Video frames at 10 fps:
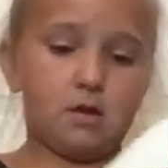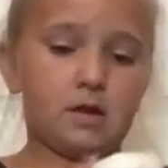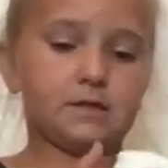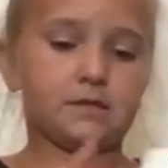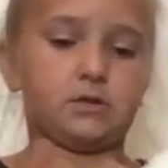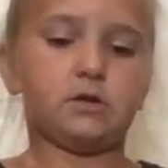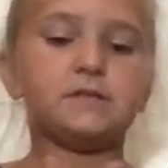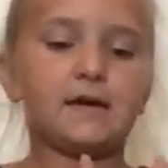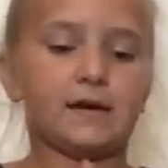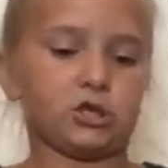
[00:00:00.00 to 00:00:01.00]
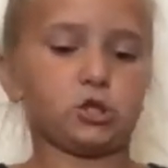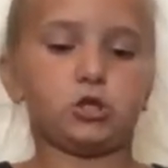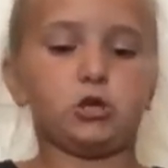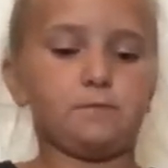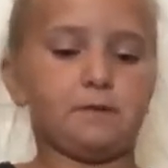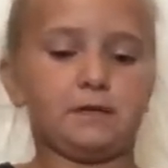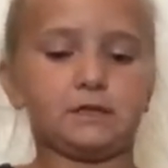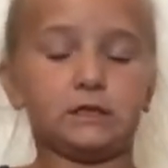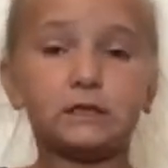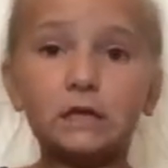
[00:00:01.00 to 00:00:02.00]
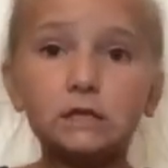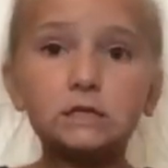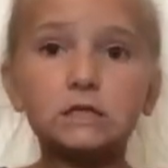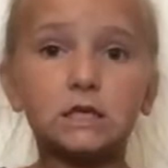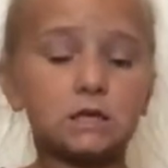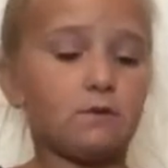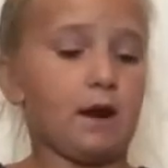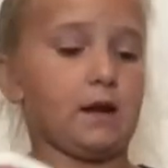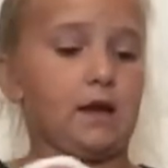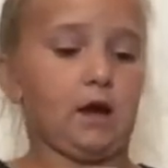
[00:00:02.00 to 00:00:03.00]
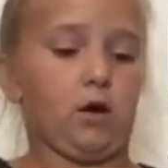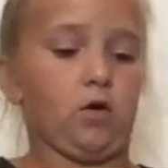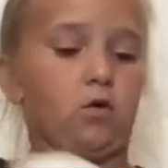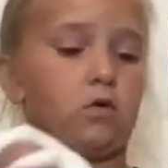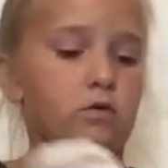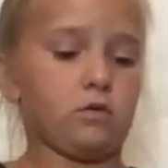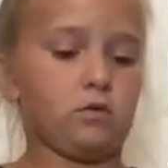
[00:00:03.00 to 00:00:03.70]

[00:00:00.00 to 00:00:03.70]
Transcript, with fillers: It's good texture, but it's a little sticky right now.